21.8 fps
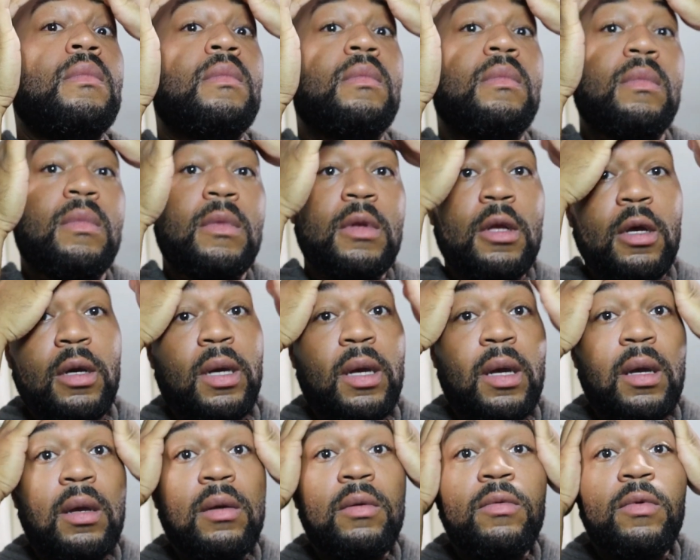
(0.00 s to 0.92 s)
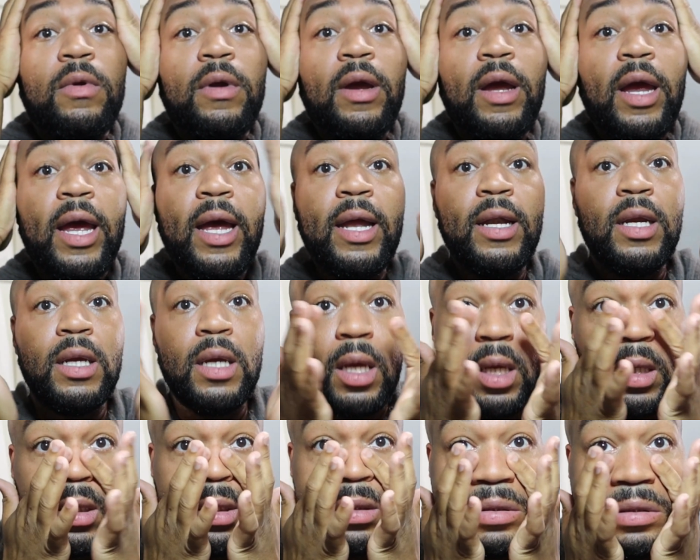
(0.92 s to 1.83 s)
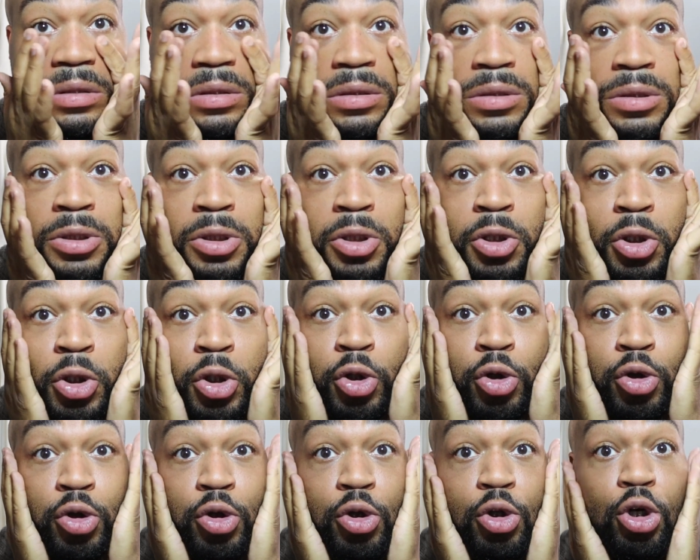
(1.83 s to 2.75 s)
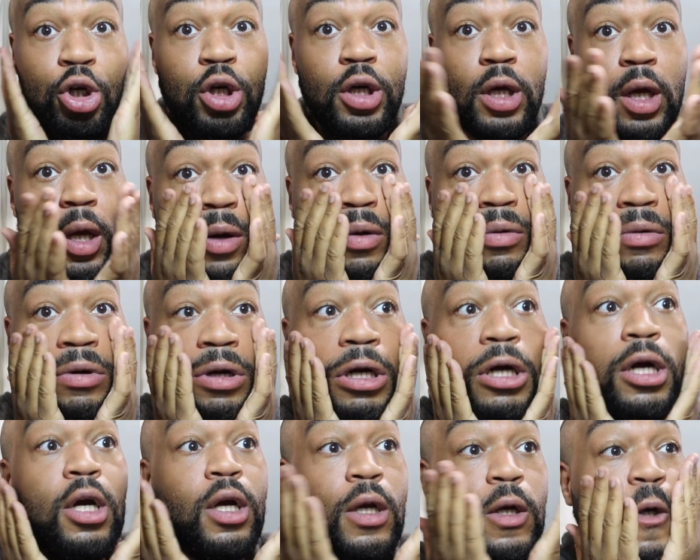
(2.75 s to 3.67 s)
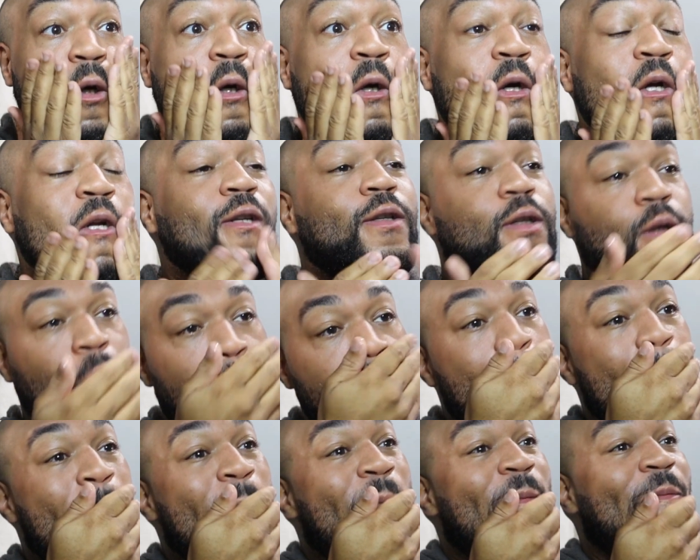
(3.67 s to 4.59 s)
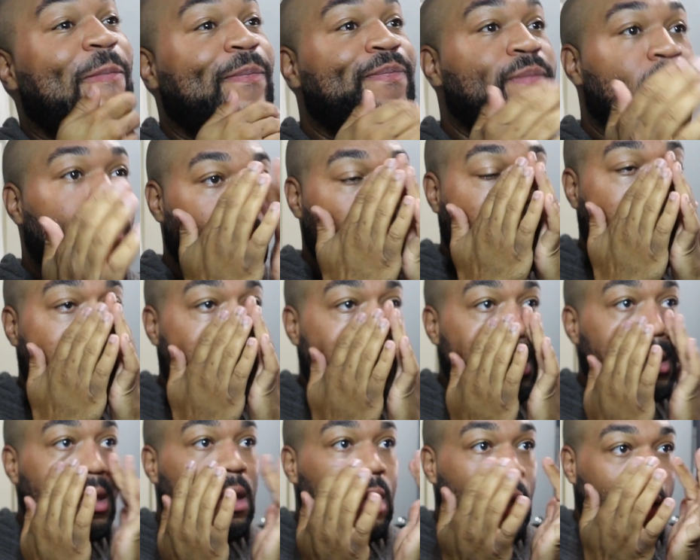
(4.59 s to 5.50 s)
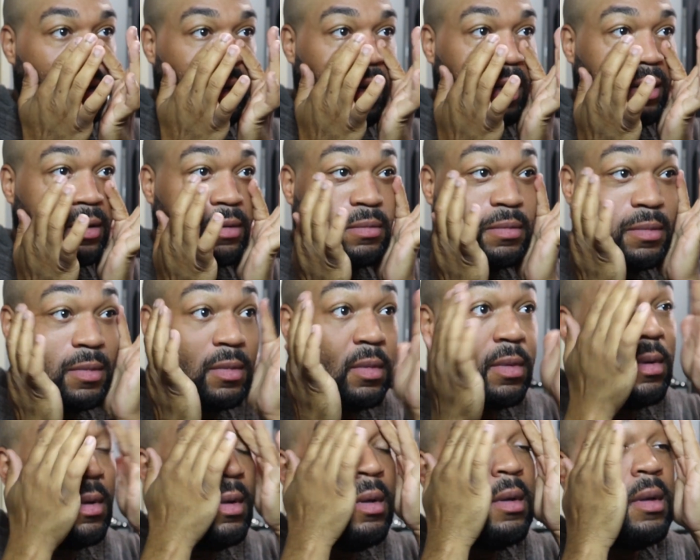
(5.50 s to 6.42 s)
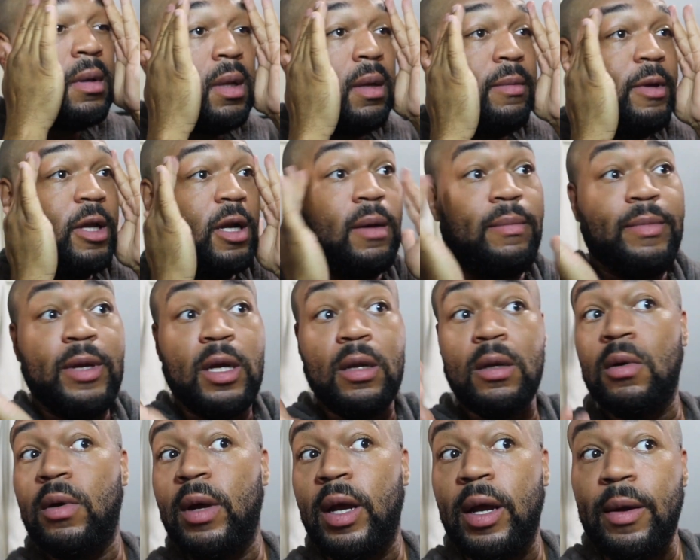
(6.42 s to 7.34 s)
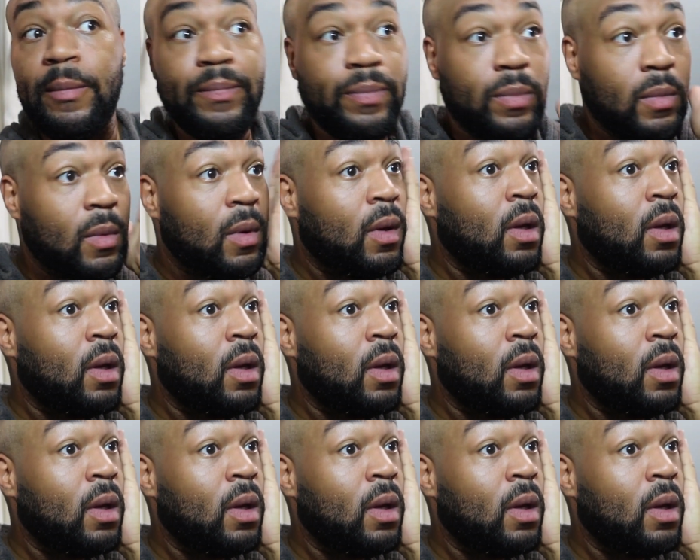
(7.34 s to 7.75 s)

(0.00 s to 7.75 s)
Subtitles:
Looking radiant. Looking radiant. Okay, let me not be annoying.